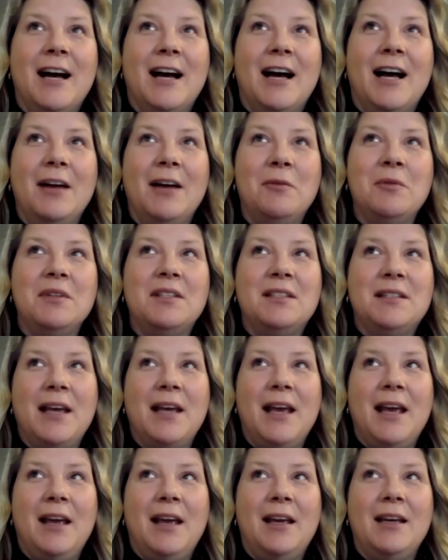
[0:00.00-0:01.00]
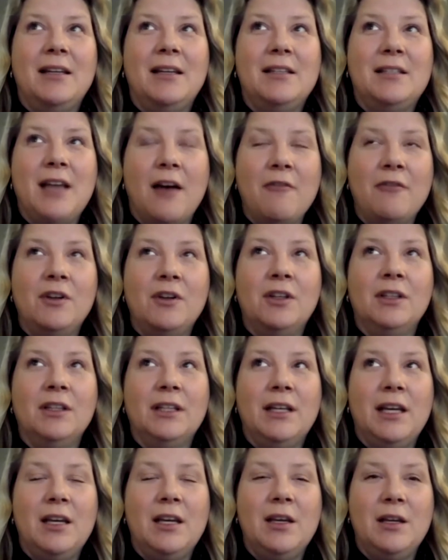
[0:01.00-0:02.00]
I would say
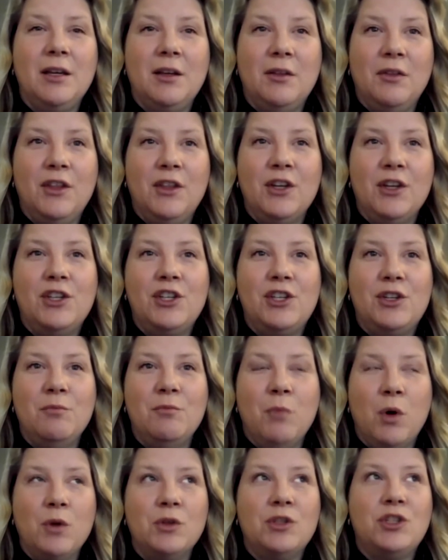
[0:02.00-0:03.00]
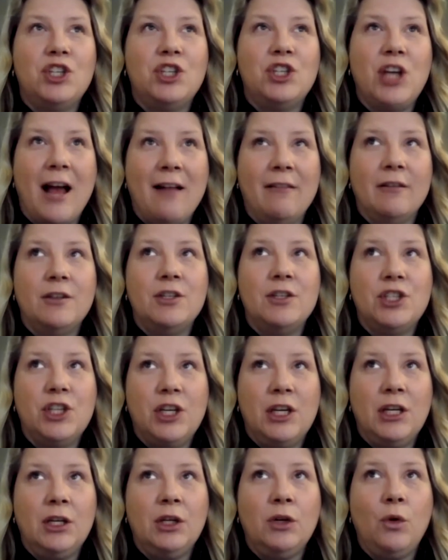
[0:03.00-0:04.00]
definitely the most
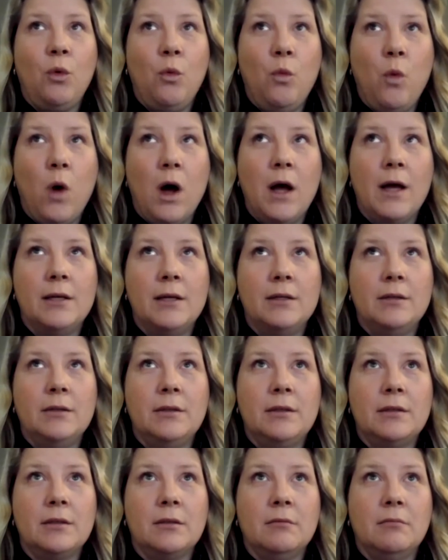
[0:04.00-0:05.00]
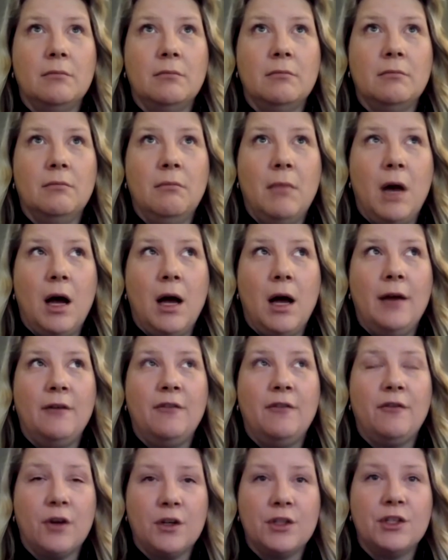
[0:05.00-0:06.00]
challenging was my
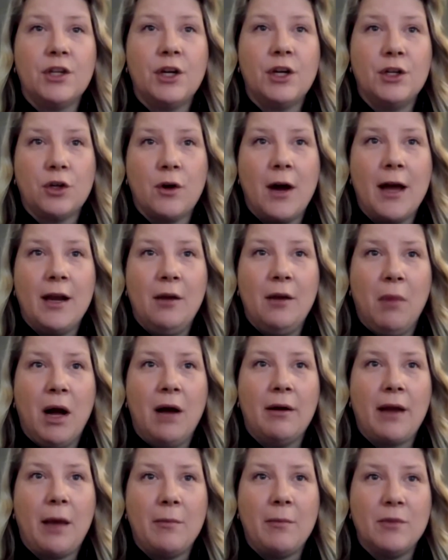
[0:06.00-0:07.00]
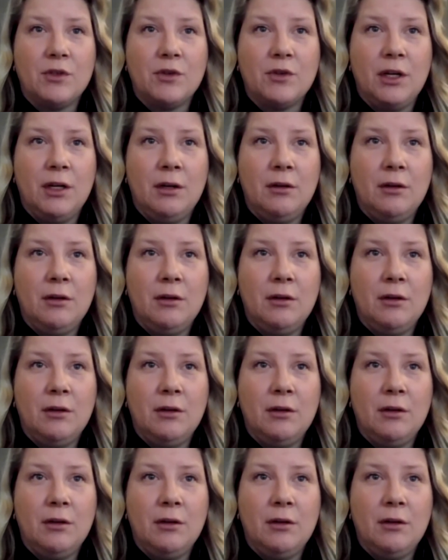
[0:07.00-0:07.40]
first undergrad in biochemistry.